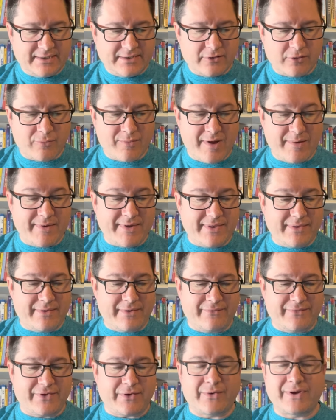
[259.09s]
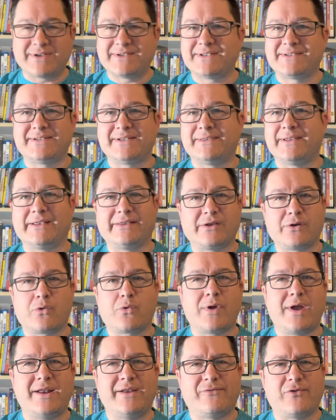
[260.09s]
Or maybe if there is, it's in like the
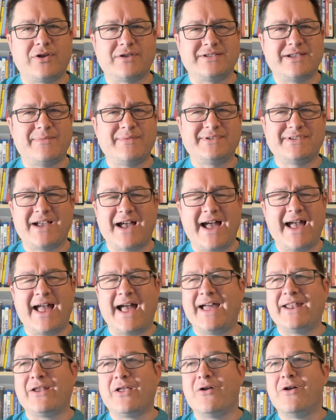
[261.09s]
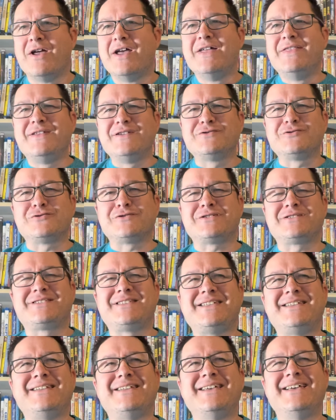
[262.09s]
Creative Arts Emmys. I, I don't know. These are just
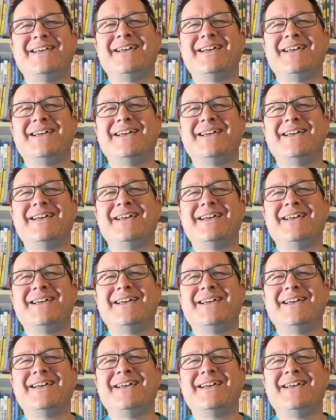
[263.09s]
the,